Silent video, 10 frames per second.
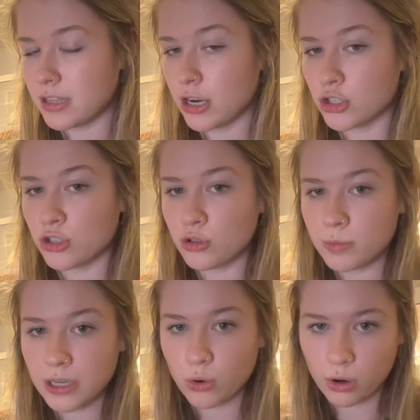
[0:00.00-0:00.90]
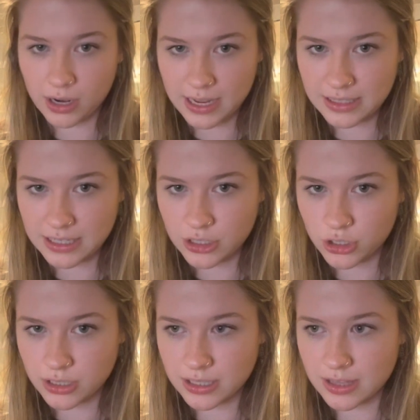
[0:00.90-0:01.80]
They are 2 big
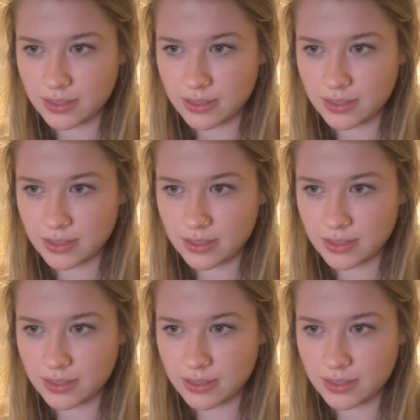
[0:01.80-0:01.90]
organizations